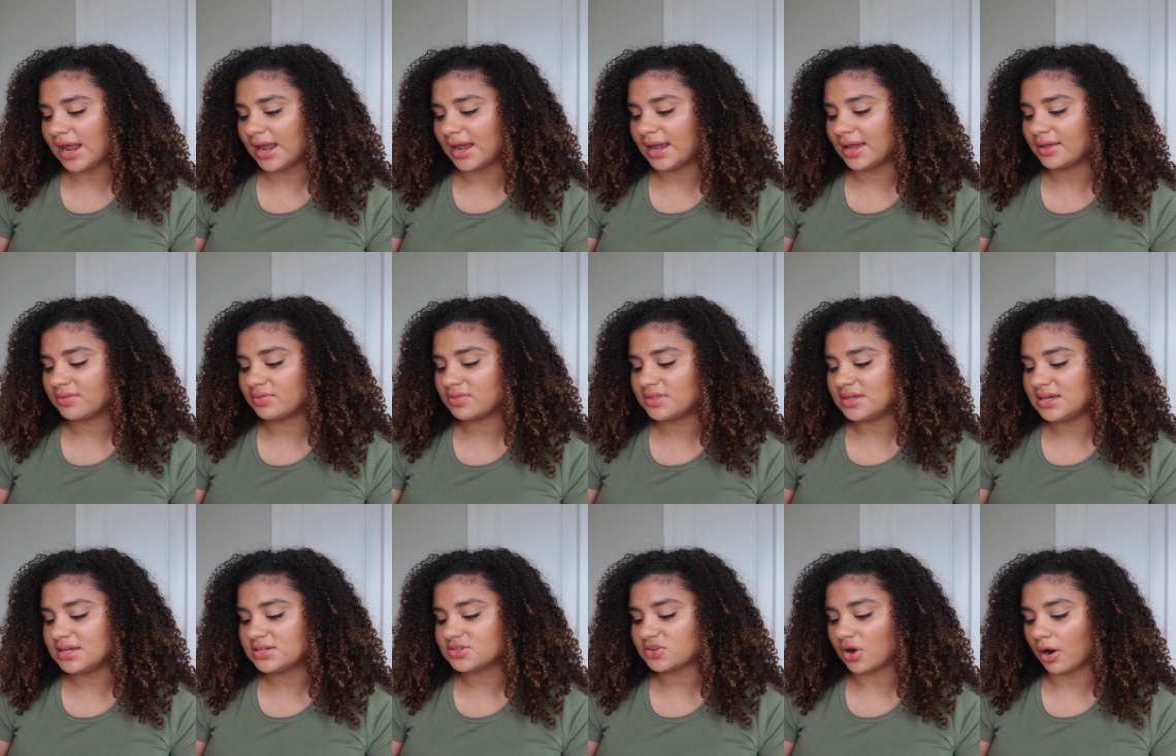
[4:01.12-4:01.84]
and
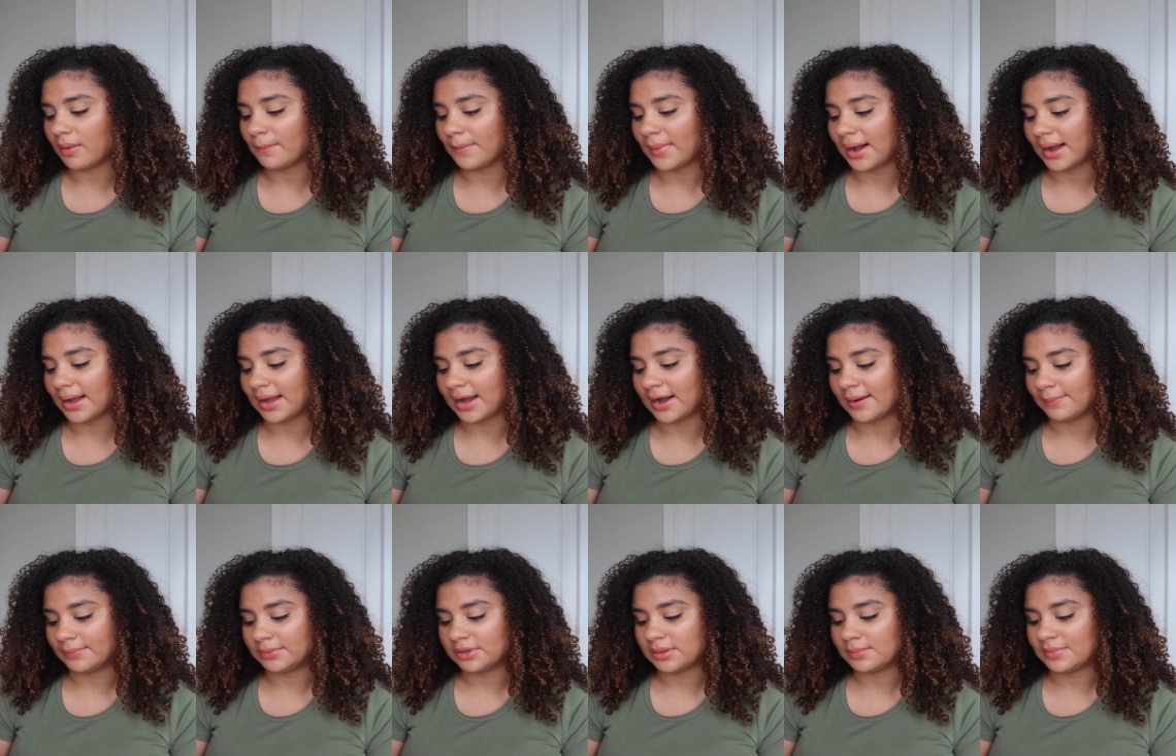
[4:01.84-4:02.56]
these are my
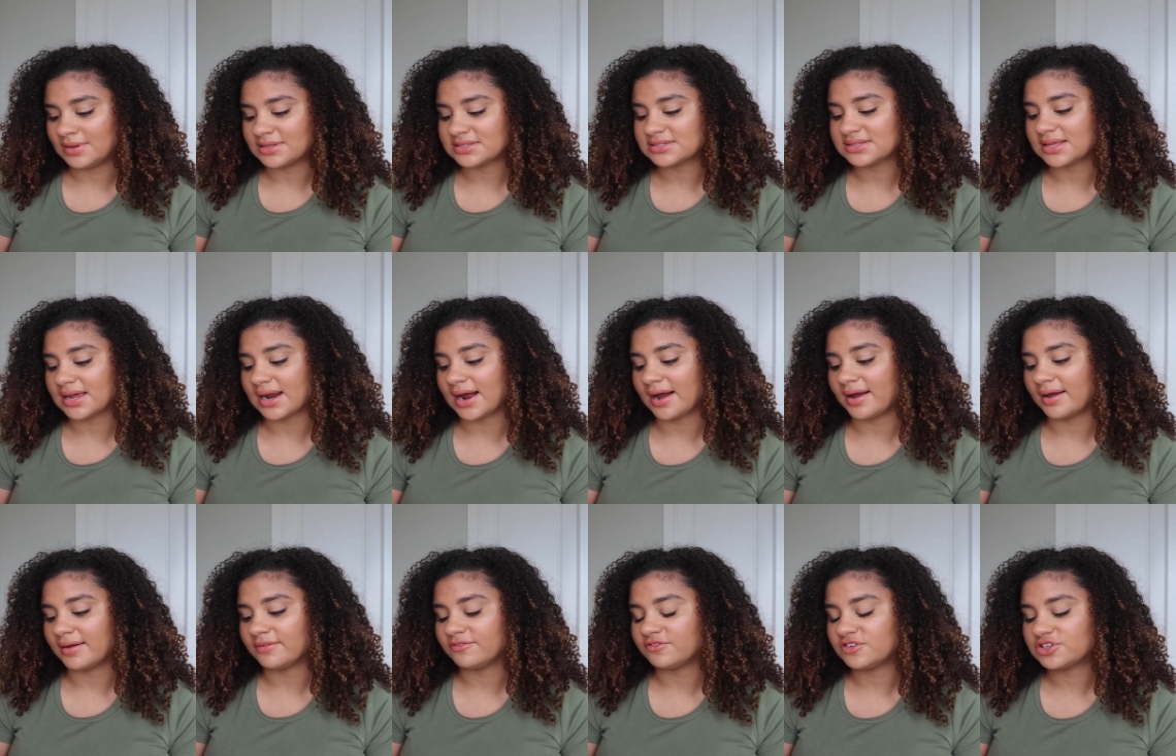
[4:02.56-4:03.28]
app limits that
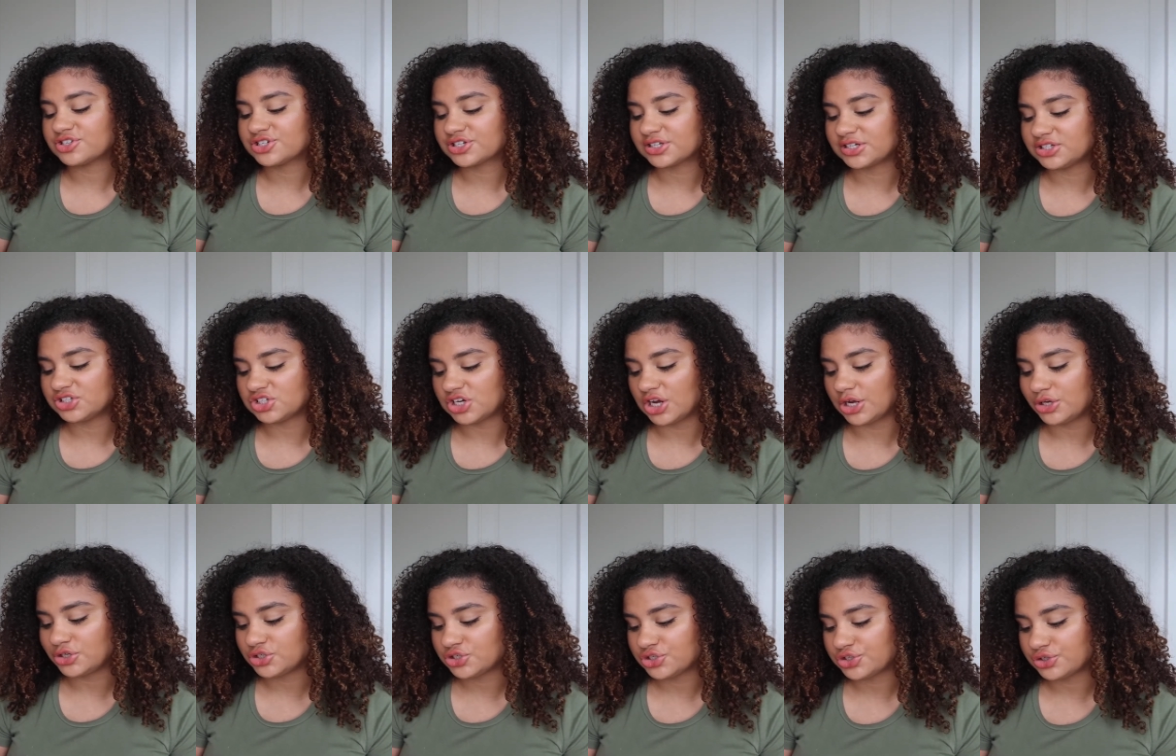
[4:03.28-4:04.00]
I officially
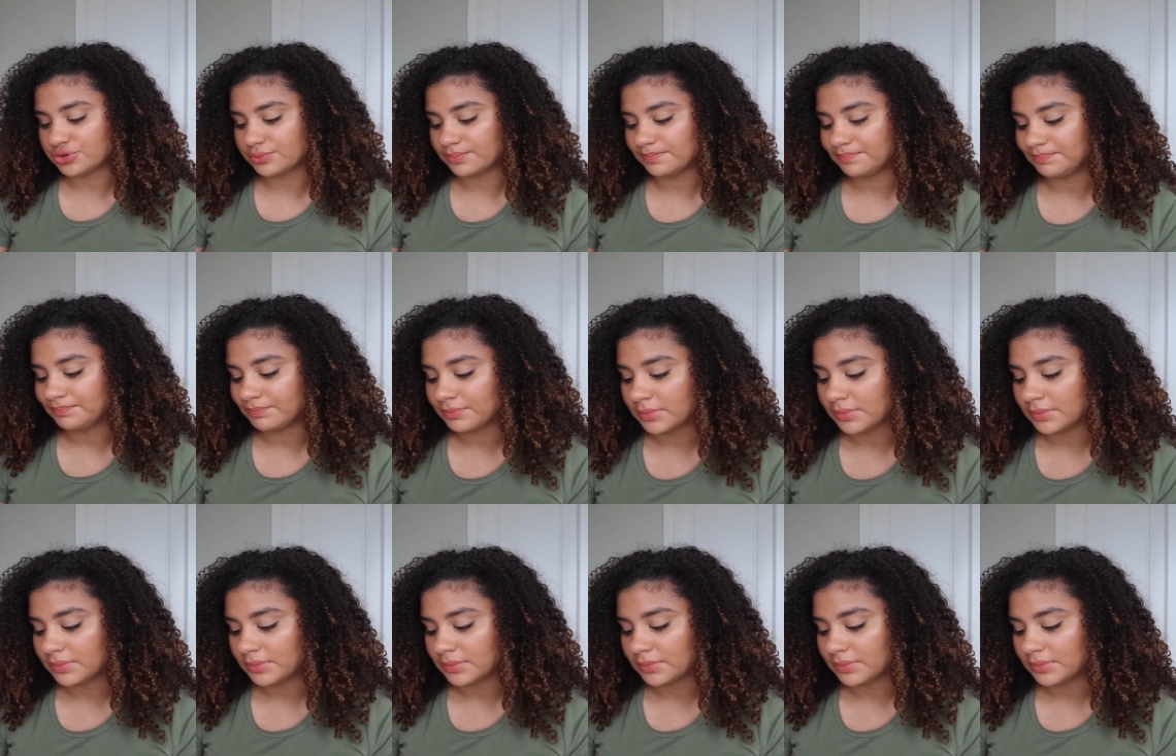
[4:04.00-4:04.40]
changed to.